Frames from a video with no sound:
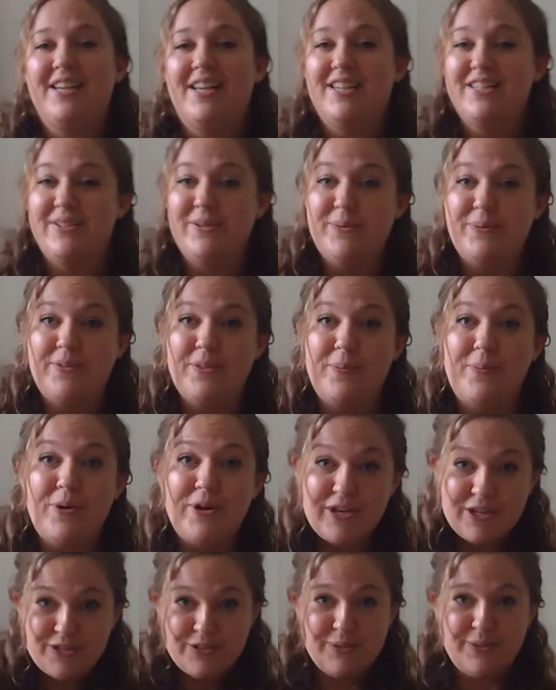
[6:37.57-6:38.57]
So the more
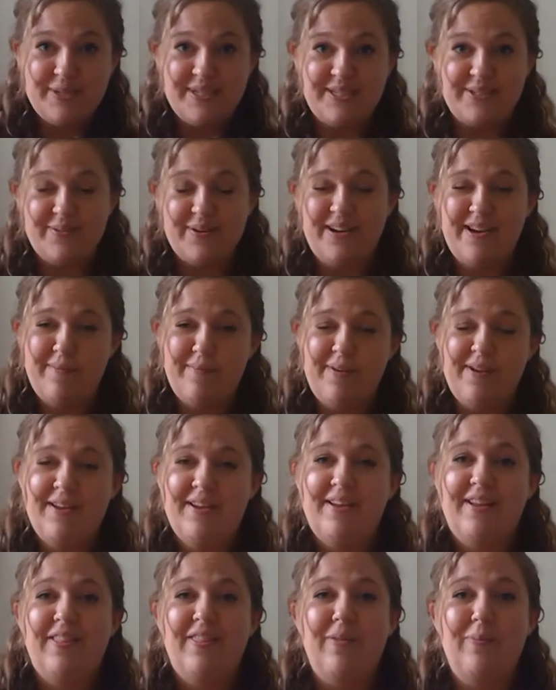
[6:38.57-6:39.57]
you do this rhyme,
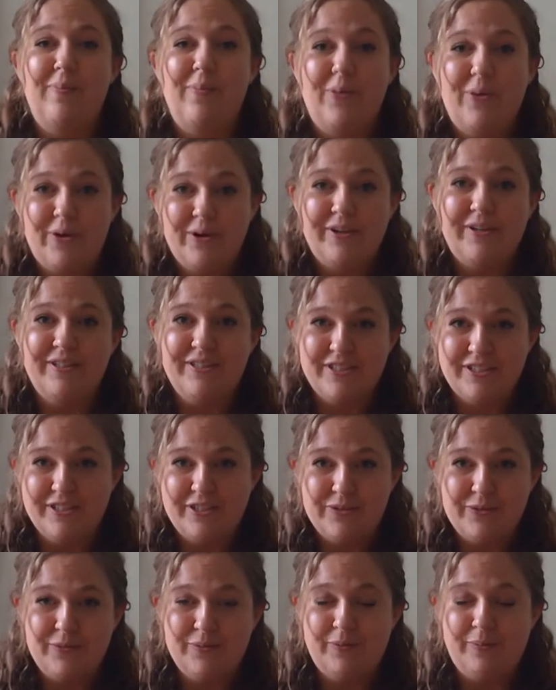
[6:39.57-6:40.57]
the more your
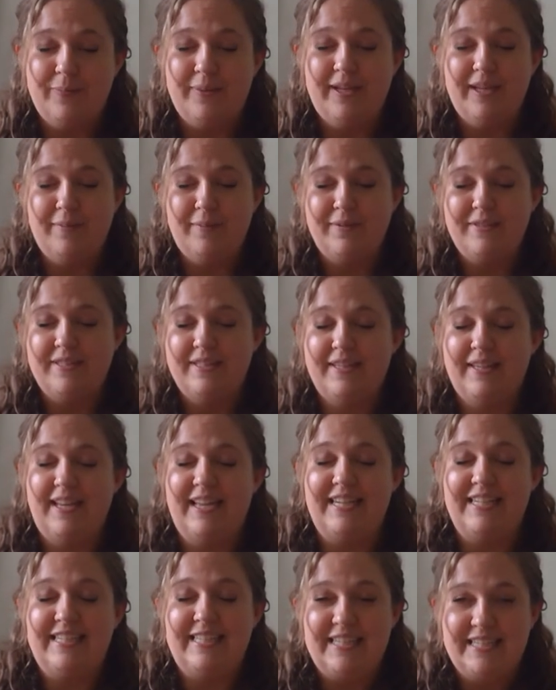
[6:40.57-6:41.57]
children will be able to
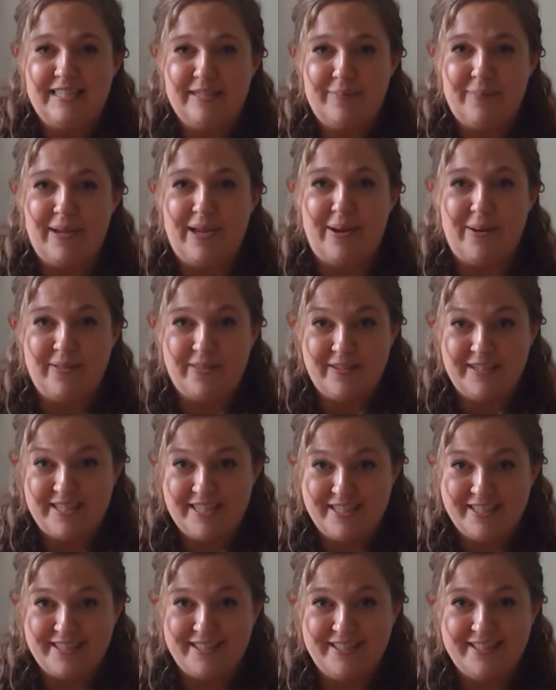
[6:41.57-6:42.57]
anticipate the
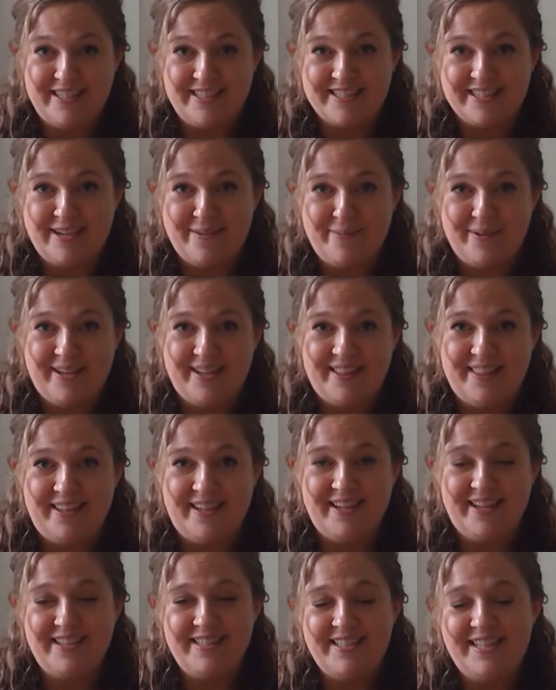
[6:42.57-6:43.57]
tickle that's coming at
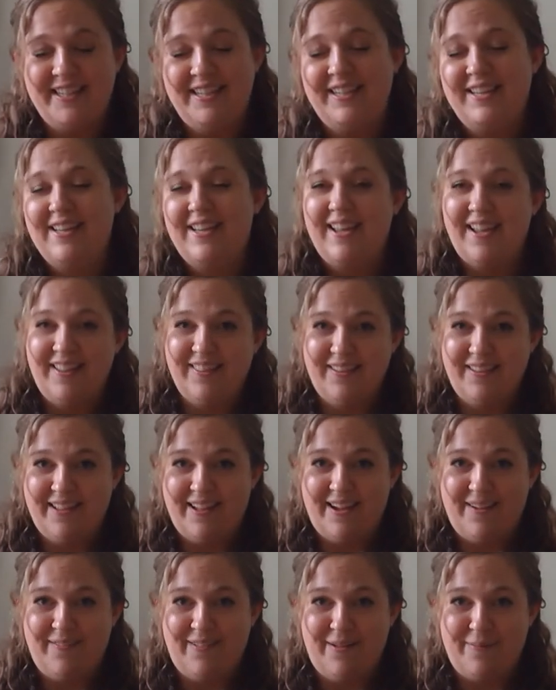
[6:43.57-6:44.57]
the end, and they'll
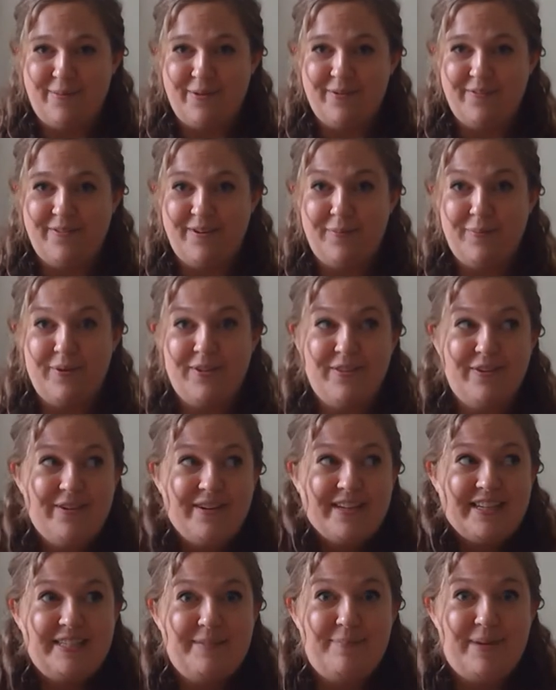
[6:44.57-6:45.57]
have a lot more fun where they're
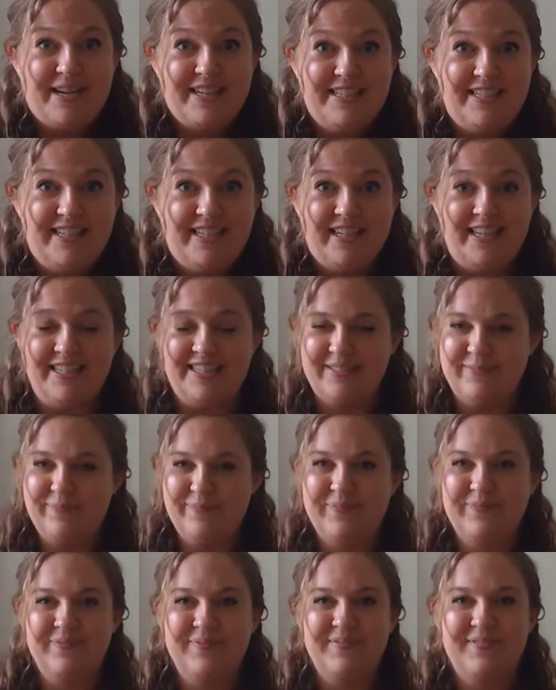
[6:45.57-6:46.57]
expecting it.
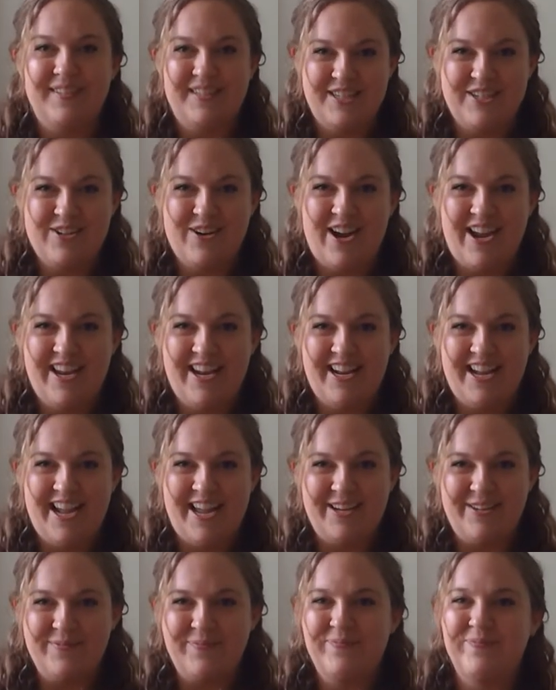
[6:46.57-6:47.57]
Let's try it
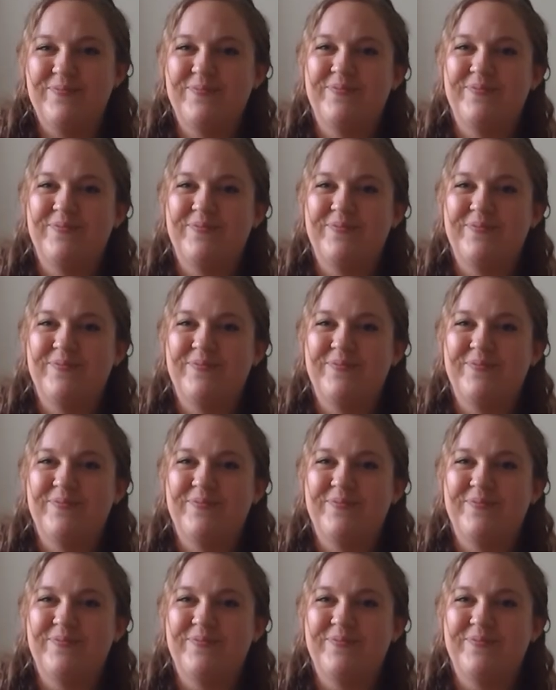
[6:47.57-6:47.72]
again.